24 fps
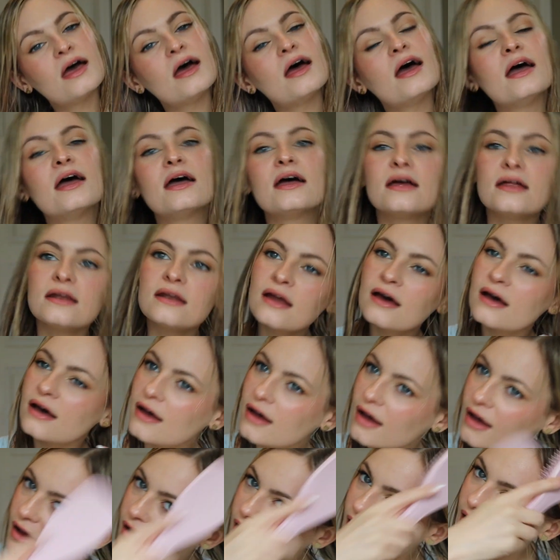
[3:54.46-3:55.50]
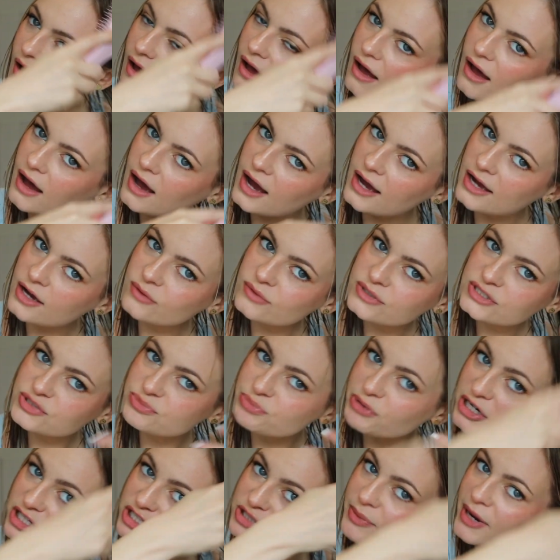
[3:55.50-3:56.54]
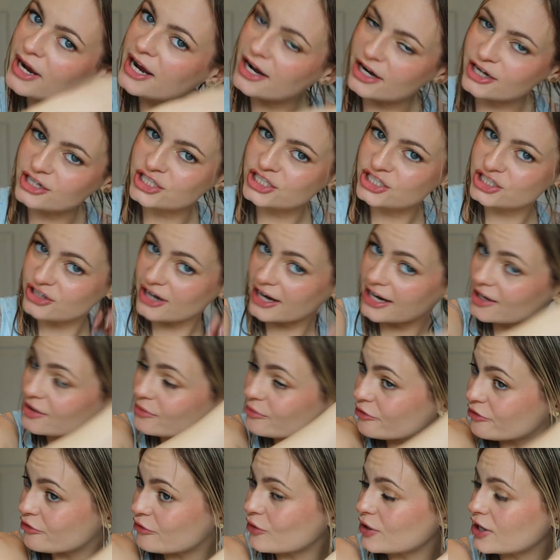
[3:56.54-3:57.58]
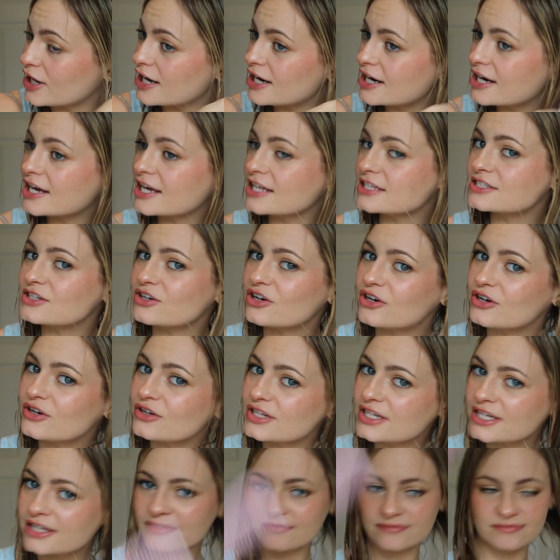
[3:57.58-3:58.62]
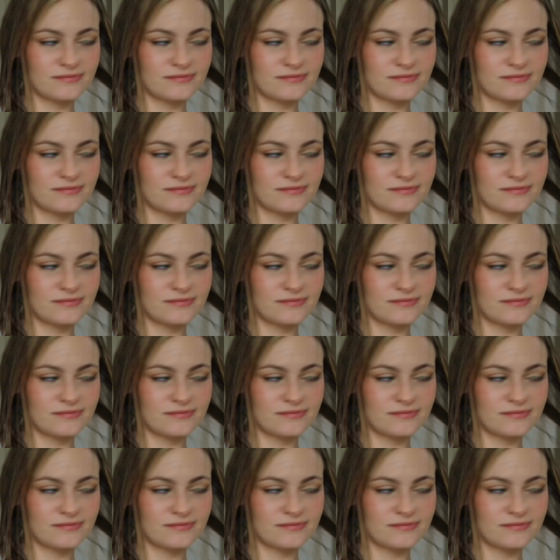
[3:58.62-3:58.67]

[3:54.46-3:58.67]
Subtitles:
And I always brush my hair straight before it gets curly.